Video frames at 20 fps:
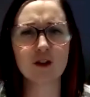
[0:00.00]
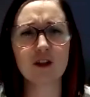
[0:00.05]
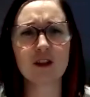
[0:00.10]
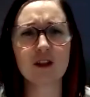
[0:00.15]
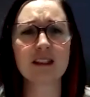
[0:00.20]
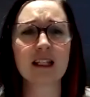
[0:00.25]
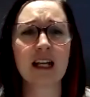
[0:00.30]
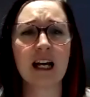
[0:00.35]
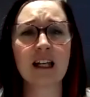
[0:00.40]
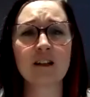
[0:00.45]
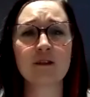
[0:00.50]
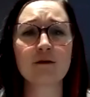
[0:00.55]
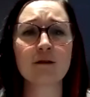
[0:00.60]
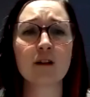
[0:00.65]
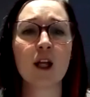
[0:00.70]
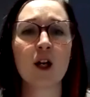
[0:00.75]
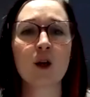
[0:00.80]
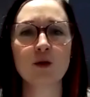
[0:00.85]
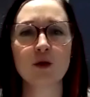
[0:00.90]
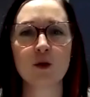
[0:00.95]
So there's kind of
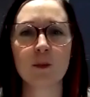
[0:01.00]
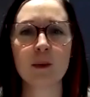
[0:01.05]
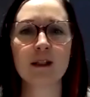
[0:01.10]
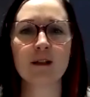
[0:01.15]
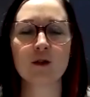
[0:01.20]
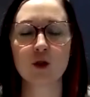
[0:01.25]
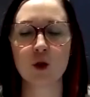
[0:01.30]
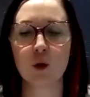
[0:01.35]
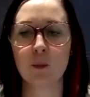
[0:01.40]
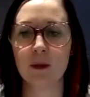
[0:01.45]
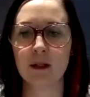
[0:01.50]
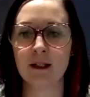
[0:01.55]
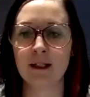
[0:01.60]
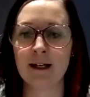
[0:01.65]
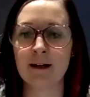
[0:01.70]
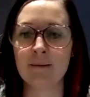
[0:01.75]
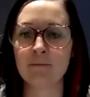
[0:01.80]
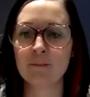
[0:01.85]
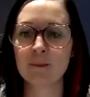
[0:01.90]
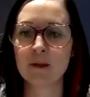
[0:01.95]
loads built up in
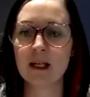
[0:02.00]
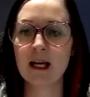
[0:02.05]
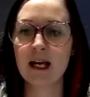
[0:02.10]
it.